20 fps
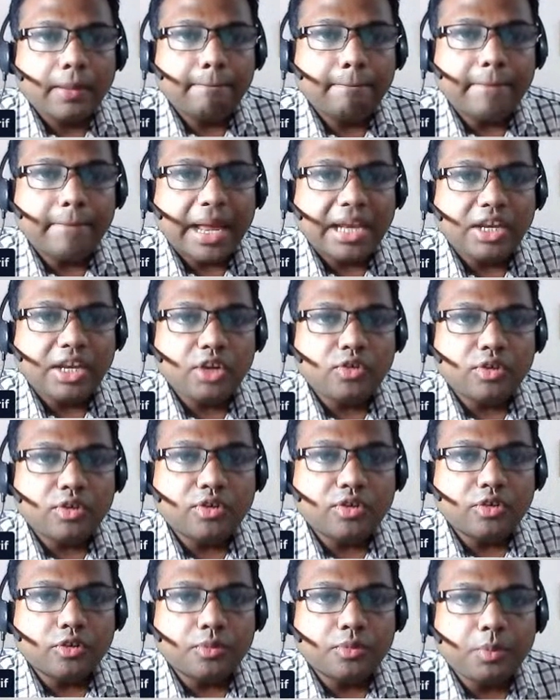
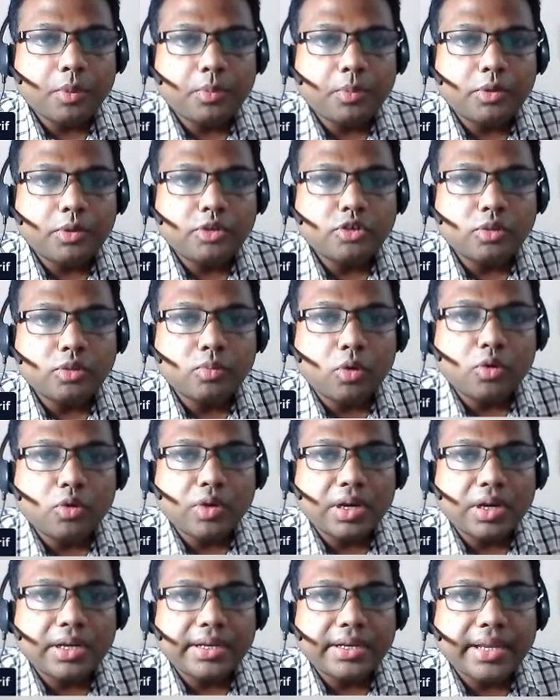Malnutrition, population
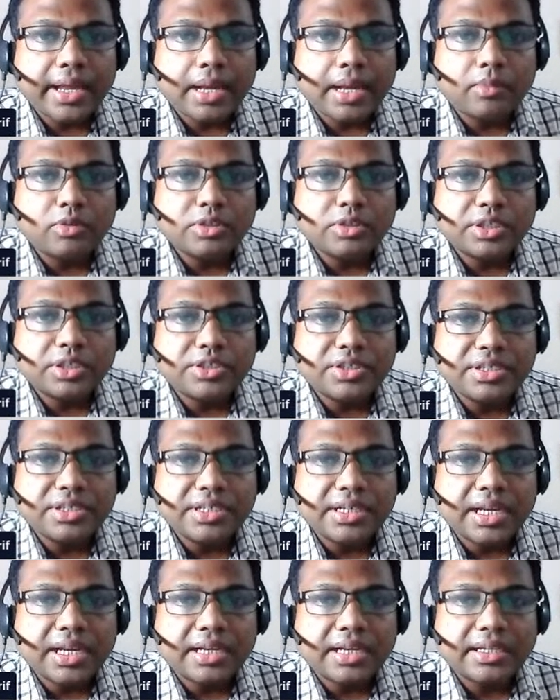mortality among the
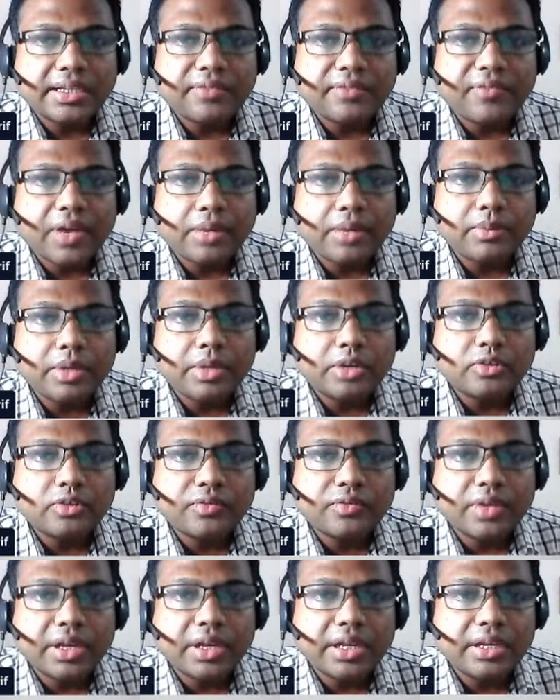children under the 5 years
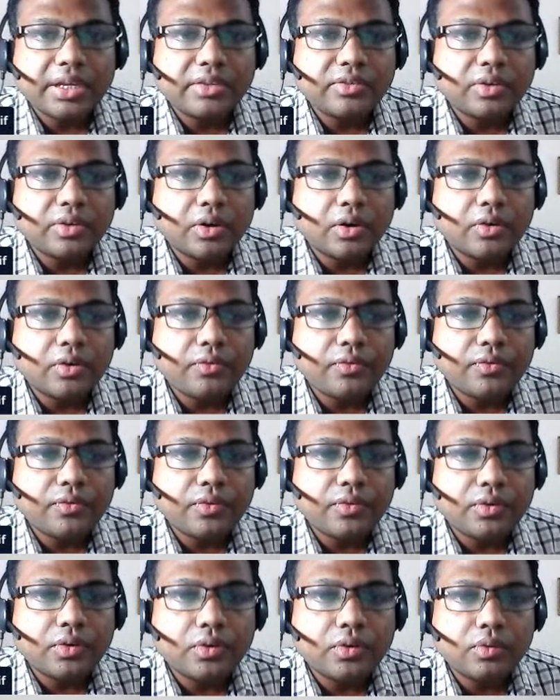of the age of
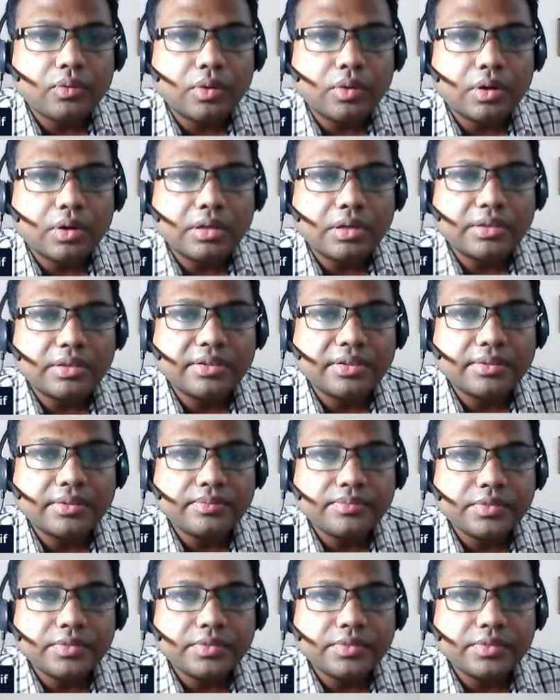worlds.